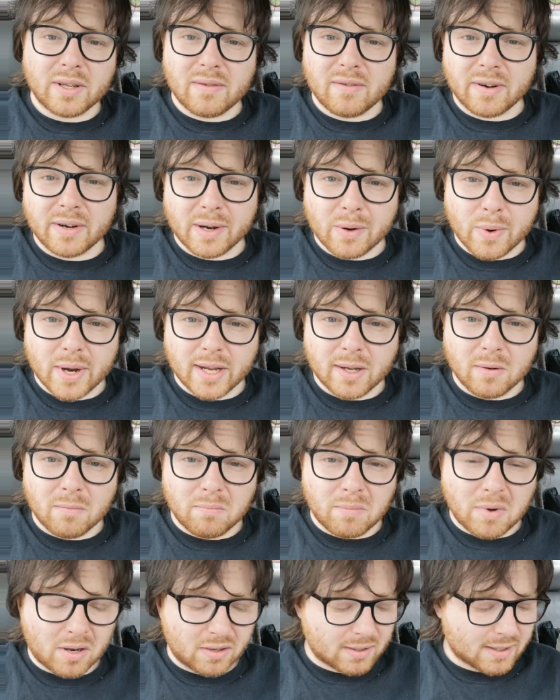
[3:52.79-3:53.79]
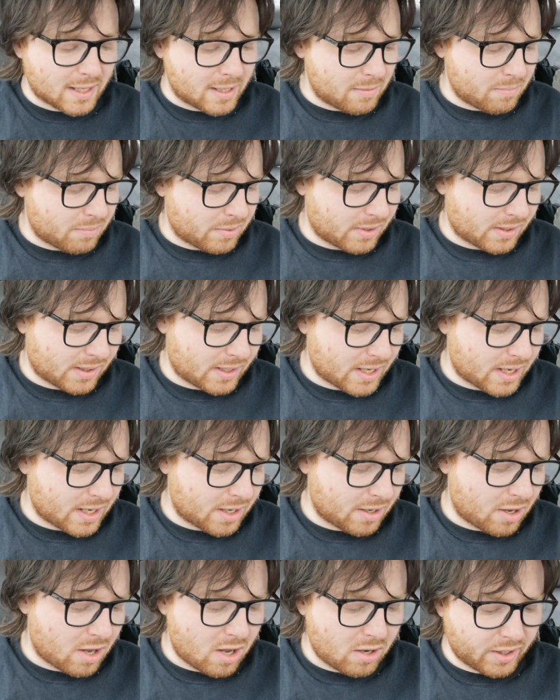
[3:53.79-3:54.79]
a very quick unboxing, but
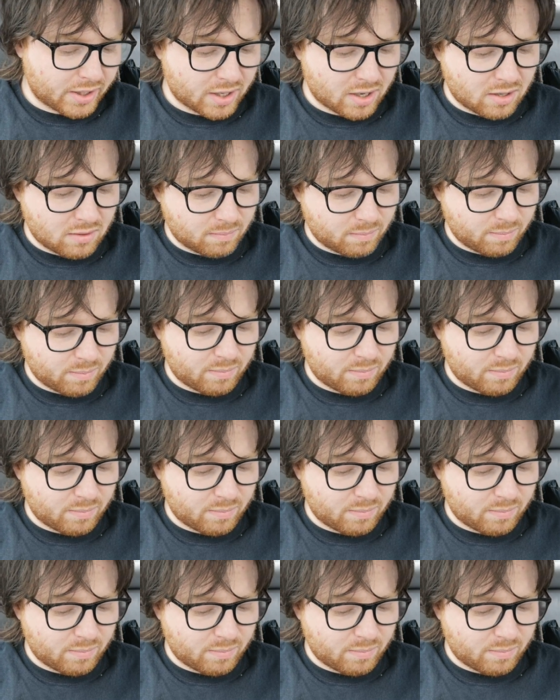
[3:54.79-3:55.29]
all in all,